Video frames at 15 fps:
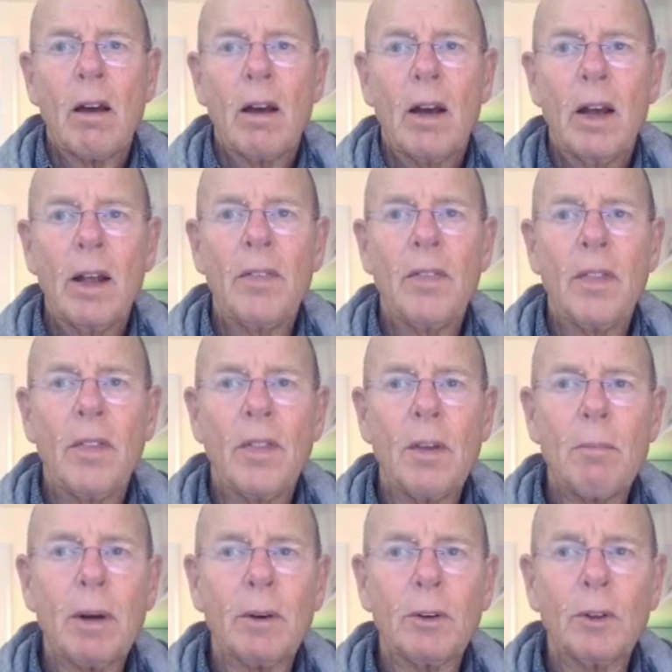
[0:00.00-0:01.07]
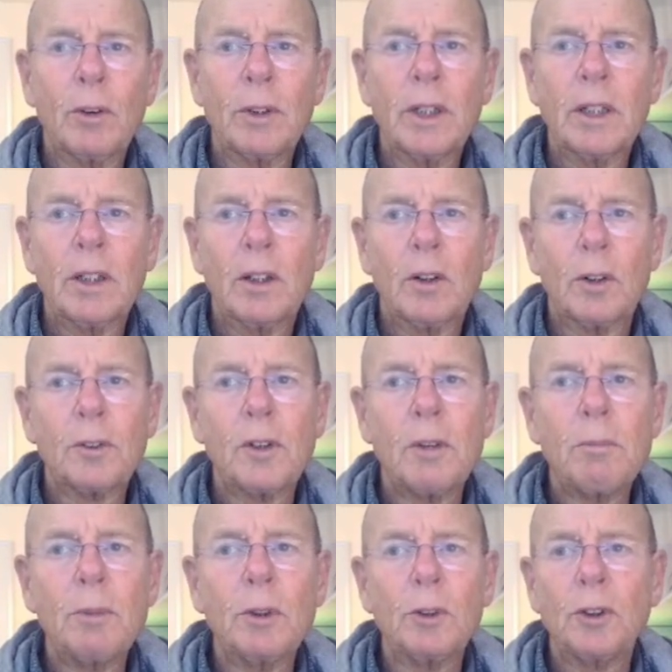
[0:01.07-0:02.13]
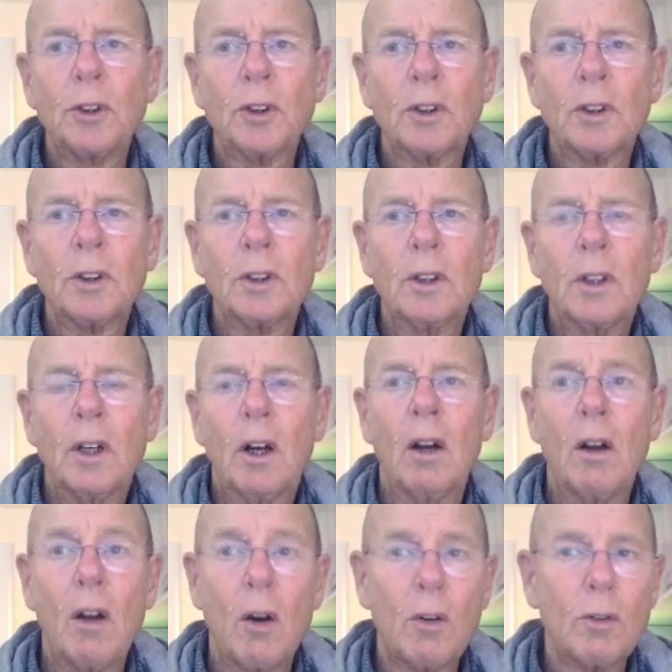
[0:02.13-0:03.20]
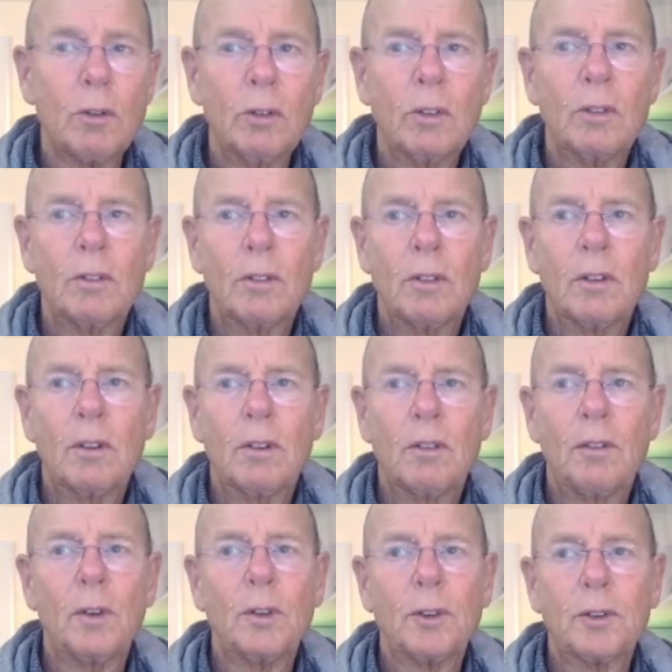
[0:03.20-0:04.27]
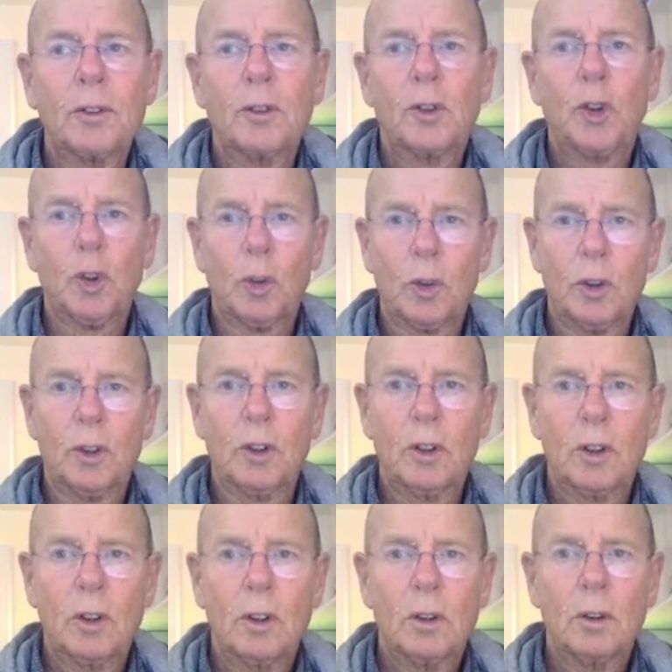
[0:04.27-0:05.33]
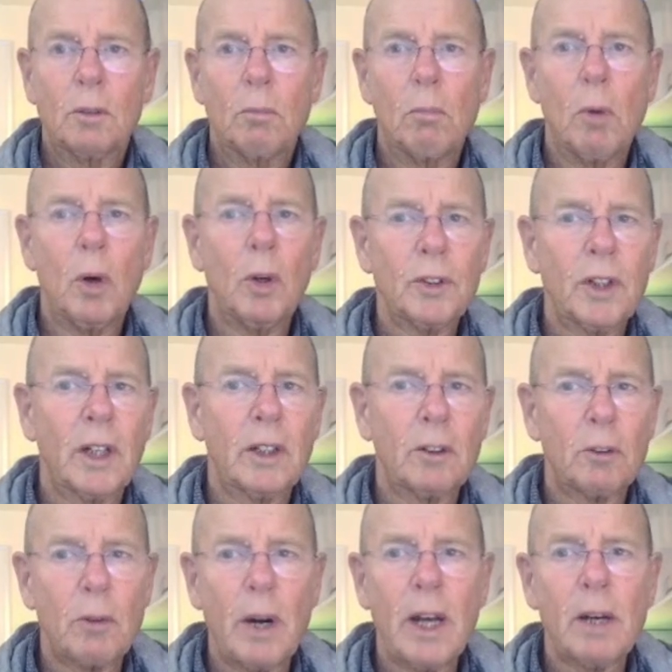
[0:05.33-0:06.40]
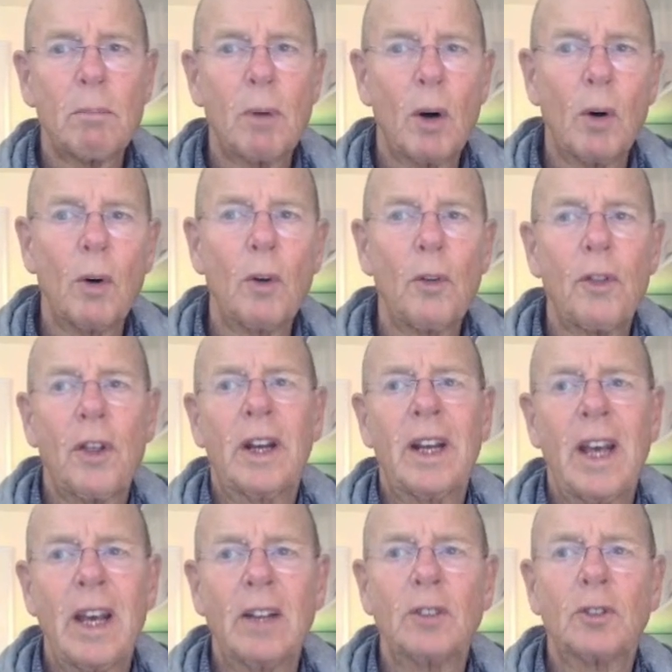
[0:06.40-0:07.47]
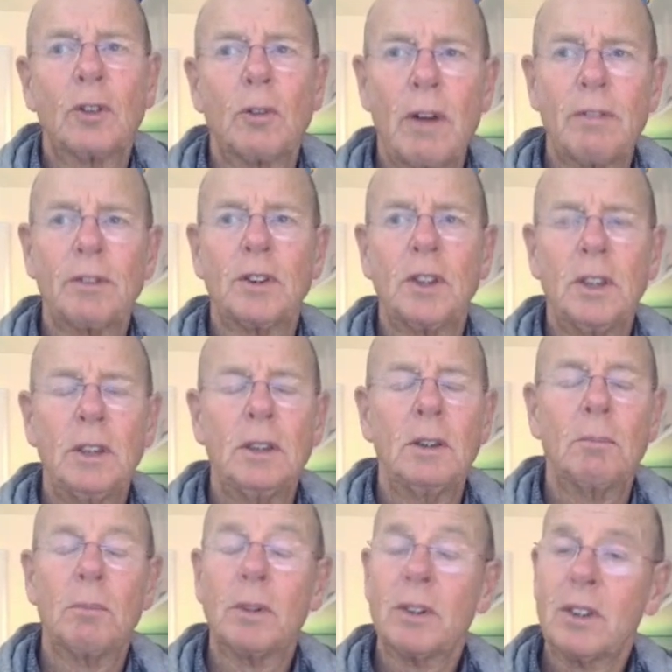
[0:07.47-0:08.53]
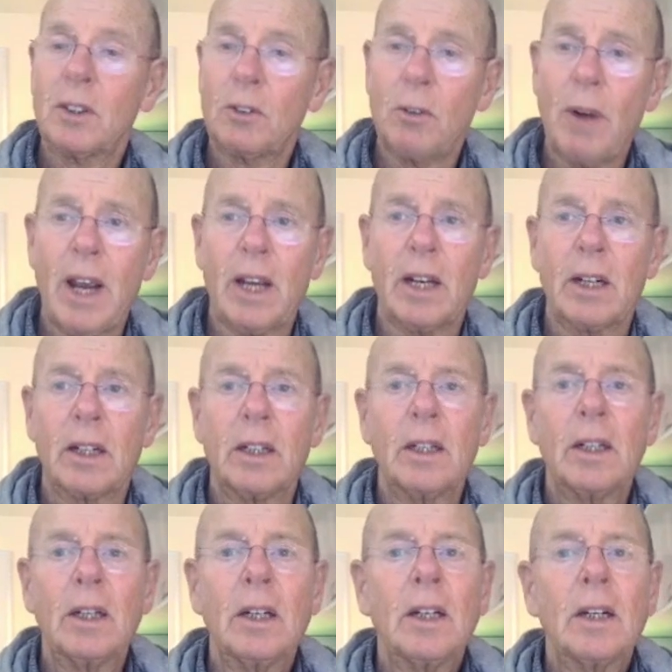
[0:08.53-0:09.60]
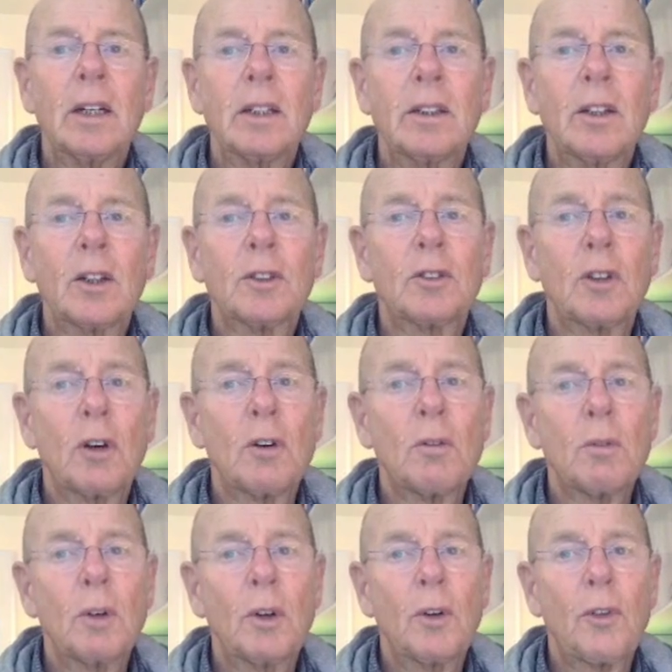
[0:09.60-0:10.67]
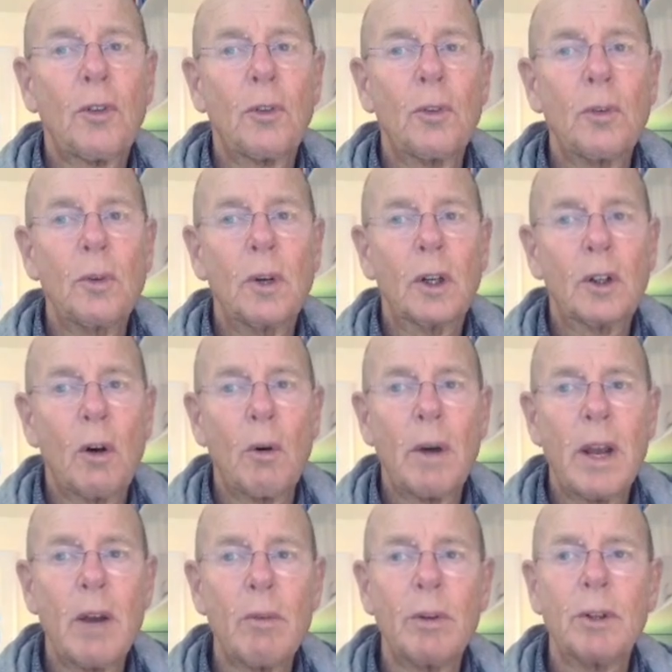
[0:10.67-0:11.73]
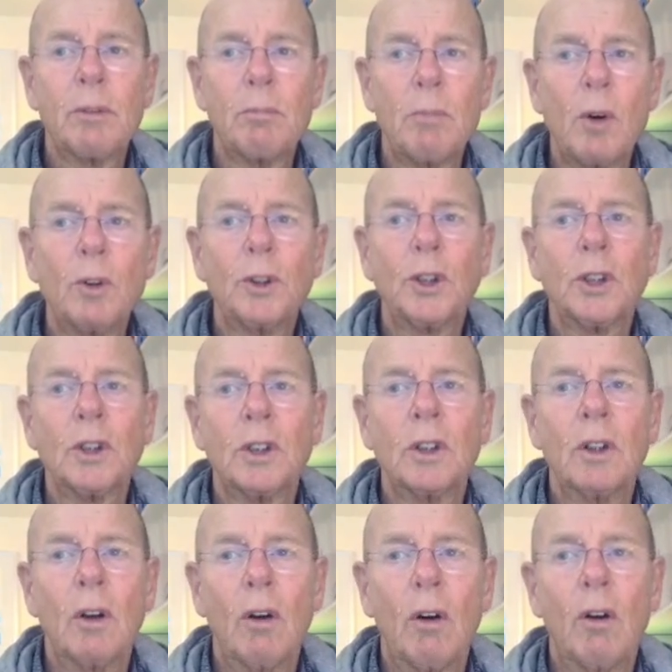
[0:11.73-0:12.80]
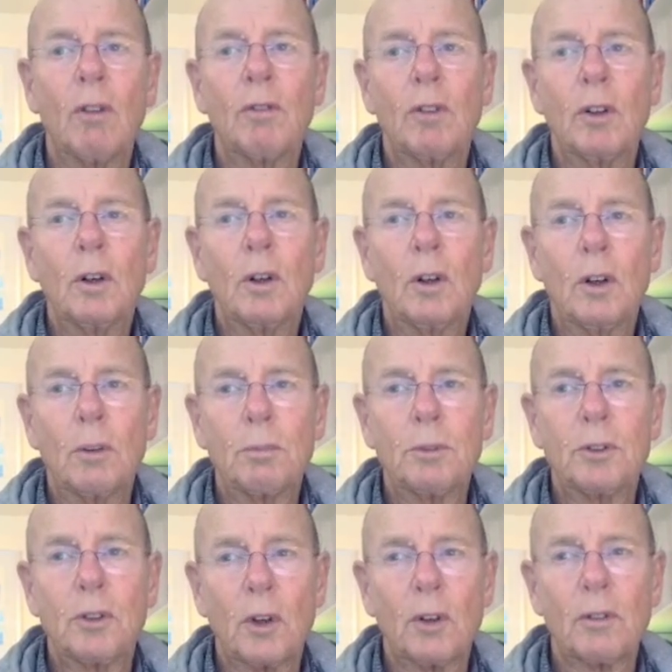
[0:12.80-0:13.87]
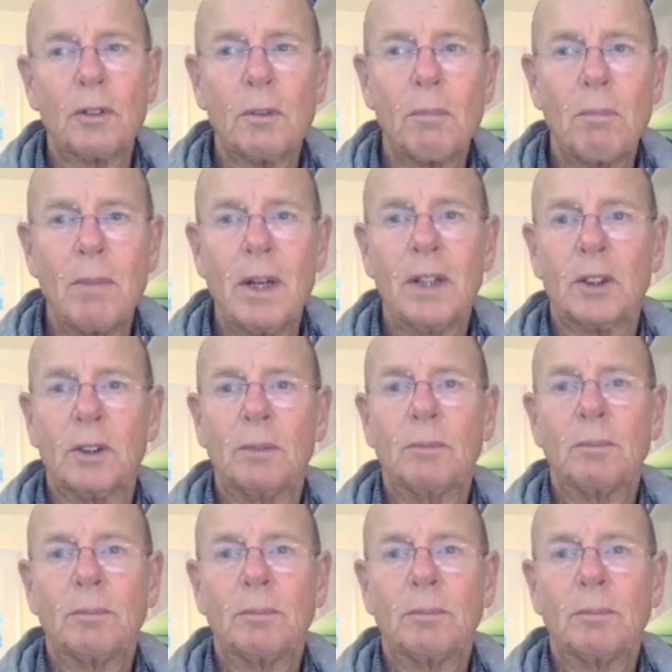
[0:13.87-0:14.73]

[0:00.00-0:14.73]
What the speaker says: and the baryonic contribution alone falls short. Mond and CRAG both enhance gravity, but CRAG does so through coherent motion of observed matter.